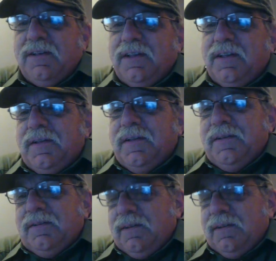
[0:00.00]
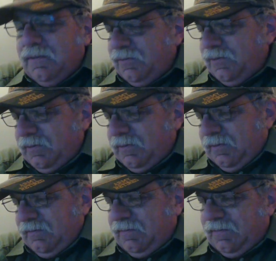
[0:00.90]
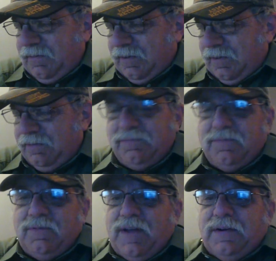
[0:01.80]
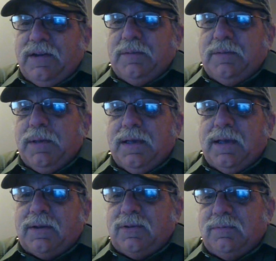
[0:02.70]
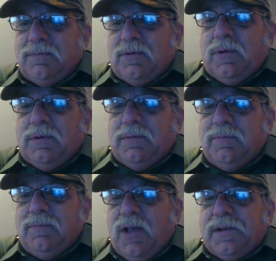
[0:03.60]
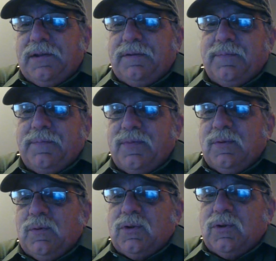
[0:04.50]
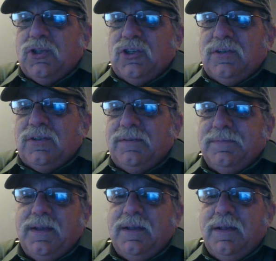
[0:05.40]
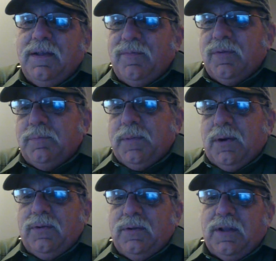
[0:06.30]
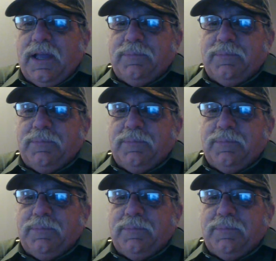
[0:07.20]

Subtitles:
Well, I found it at the PX, so I went and got it. It works good. Better than the laptop mic.